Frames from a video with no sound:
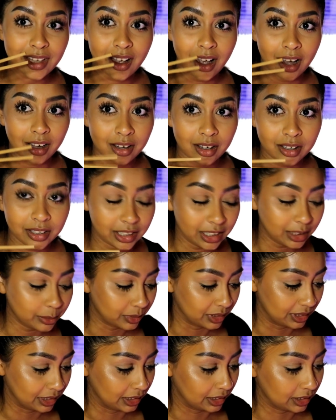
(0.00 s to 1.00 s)
I can't eat
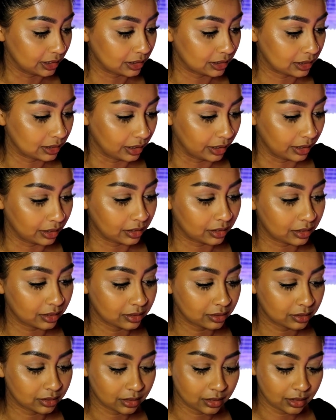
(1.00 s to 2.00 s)
with this, like,
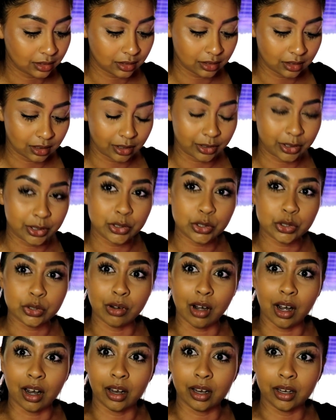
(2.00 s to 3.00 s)
you
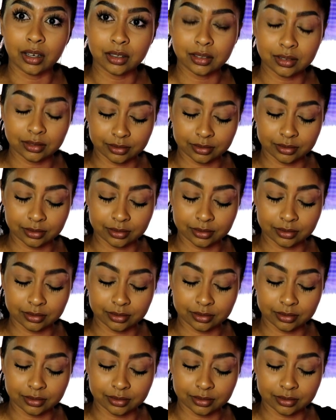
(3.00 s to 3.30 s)
try.